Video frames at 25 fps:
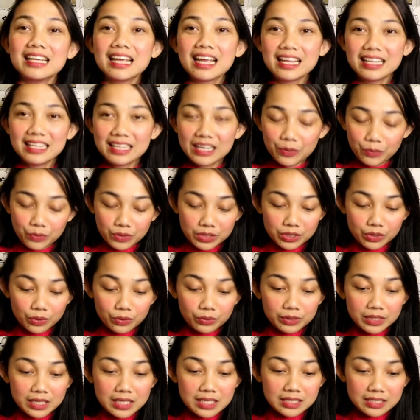And it was
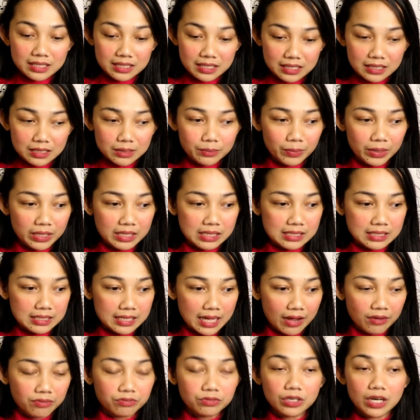only 6 months
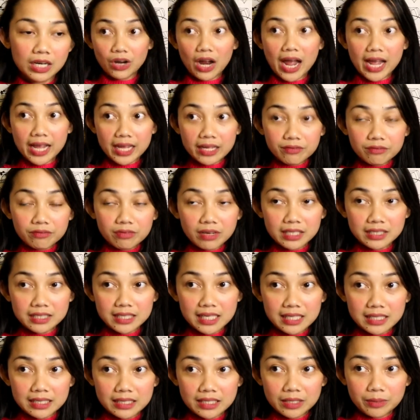after I
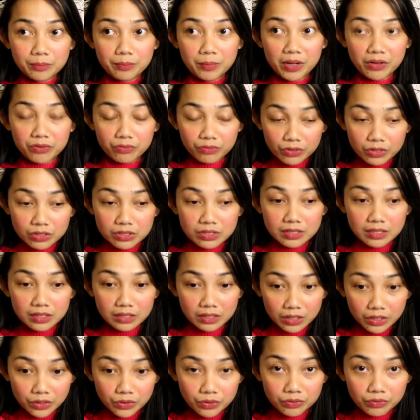attended my first
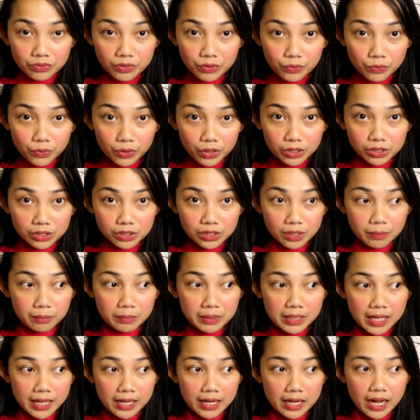calligraphy workshop
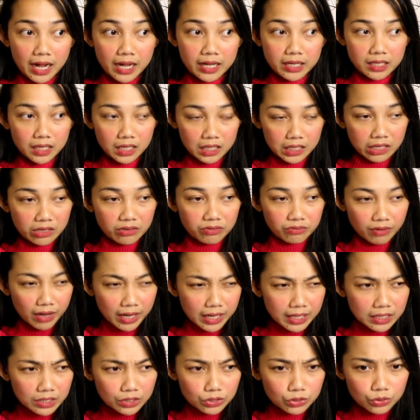that I got
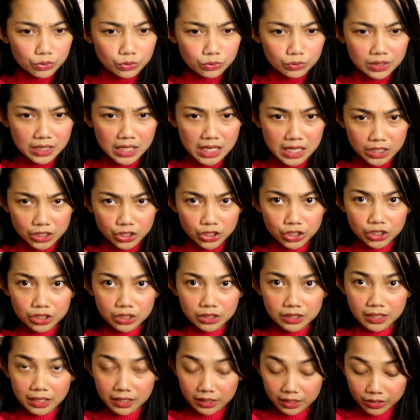invited to teach
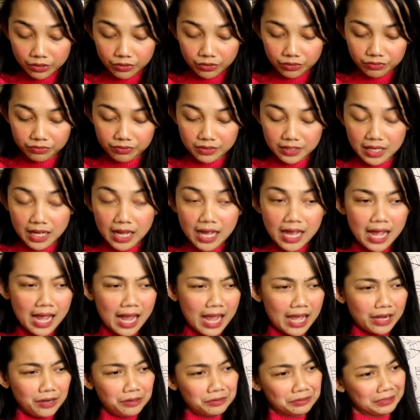calligraphy.
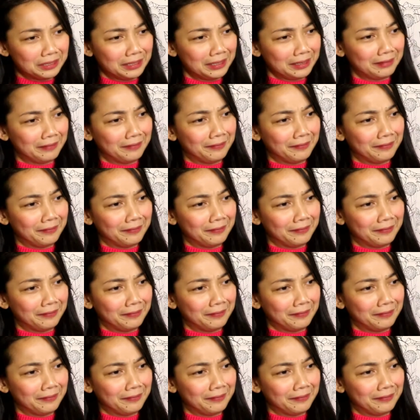And I was like,